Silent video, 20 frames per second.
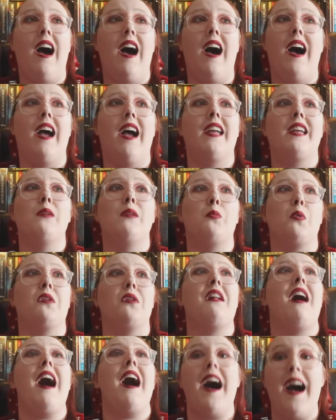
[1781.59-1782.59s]
I
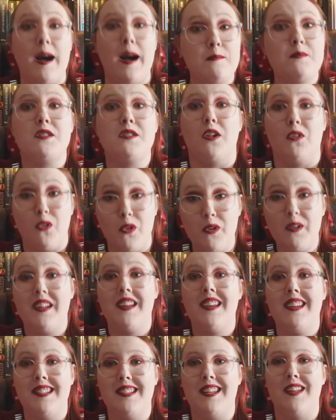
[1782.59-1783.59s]
will
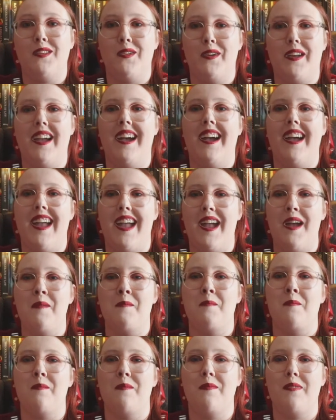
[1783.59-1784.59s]
absolutely need to look at
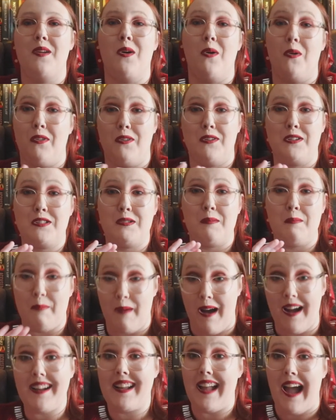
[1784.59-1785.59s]
the author's
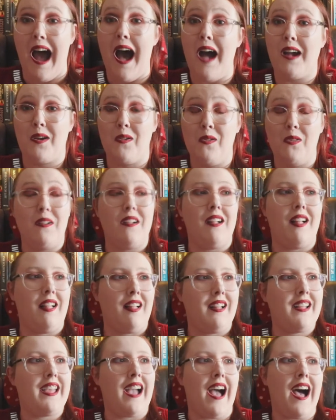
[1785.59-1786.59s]
back
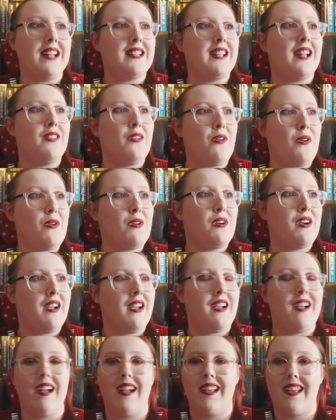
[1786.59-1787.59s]
catalogue.
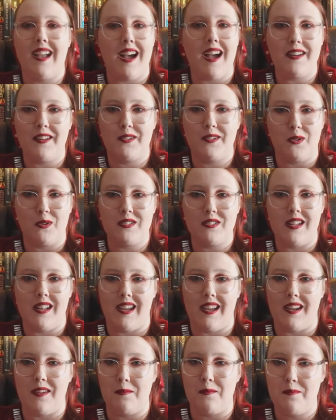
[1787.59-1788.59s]
I can't talk
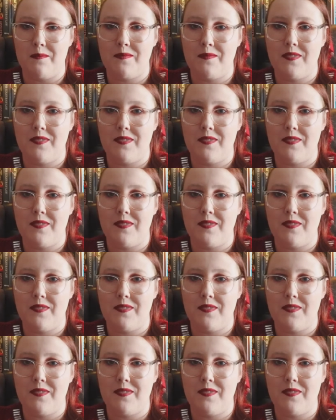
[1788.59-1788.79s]
today.